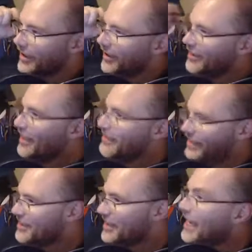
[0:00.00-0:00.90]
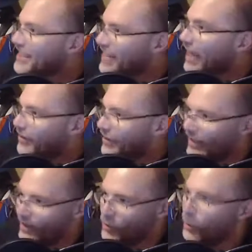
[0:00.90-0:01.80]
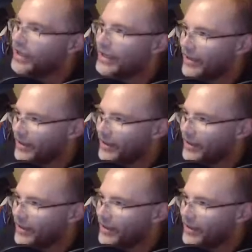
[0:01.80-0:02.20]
Then this last Saturday, the 20th,